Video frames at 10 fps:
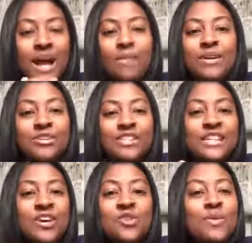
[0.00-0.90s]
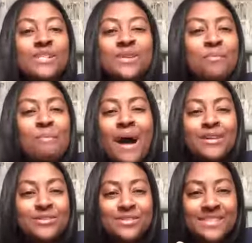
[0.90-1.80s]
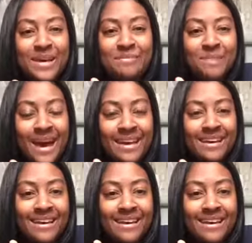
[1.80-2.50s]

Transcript: I'm here to tell you it's a minor setback,